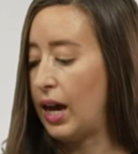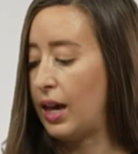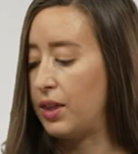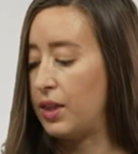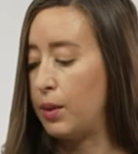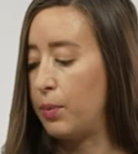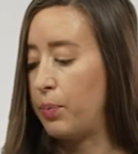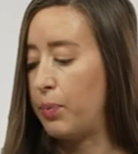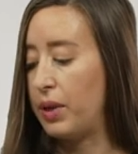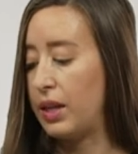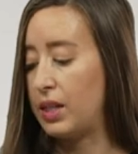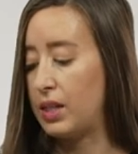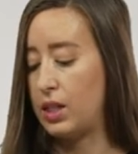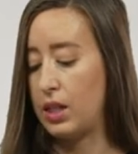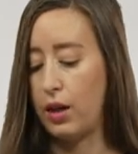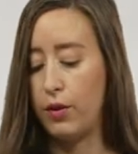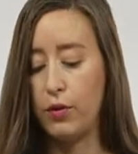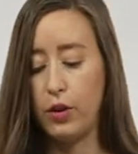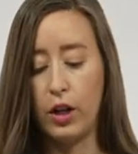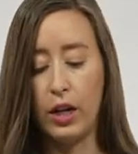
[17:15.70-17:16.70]
at the base
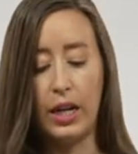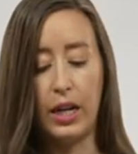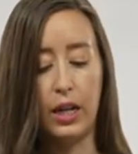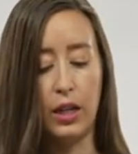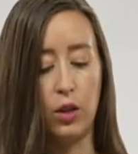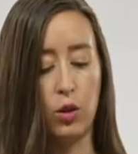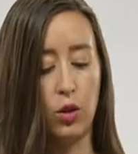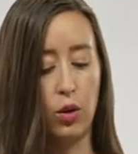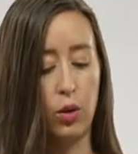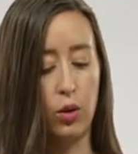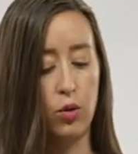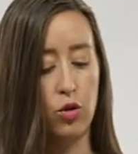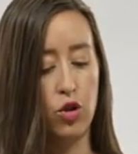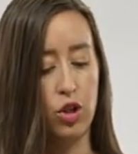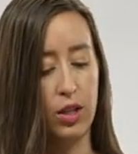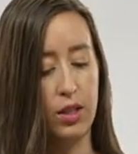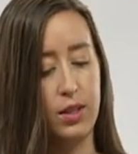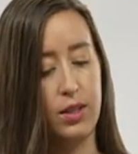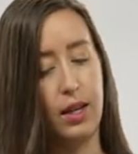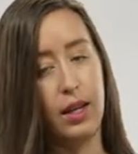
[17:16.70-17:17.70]
of your handle,
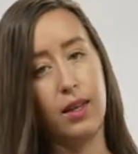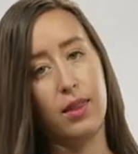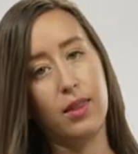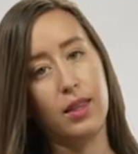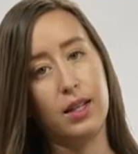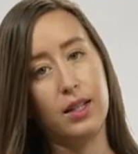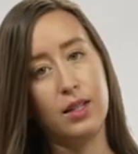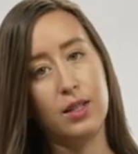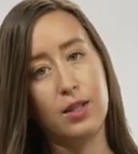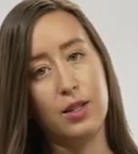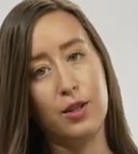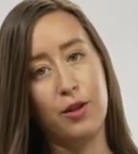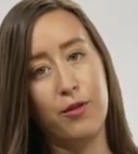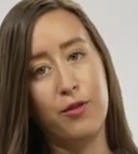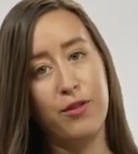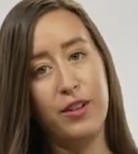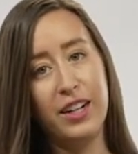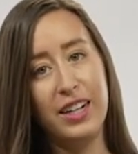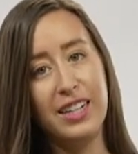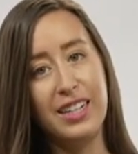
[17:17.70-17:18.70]
just like this. So
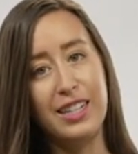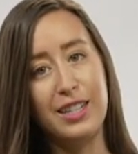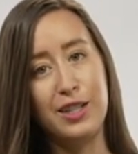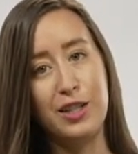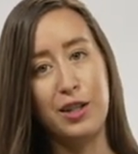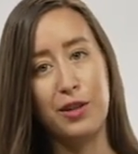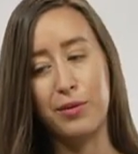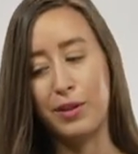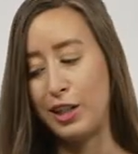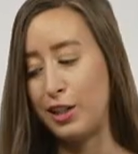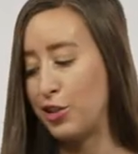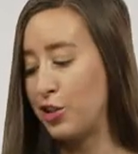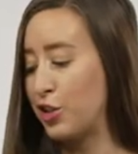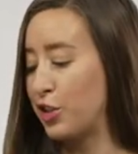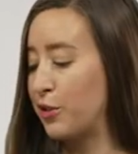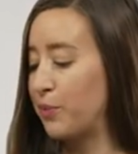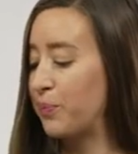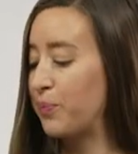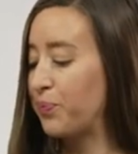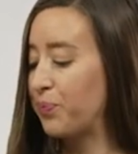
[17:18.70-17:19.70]
very easy reach.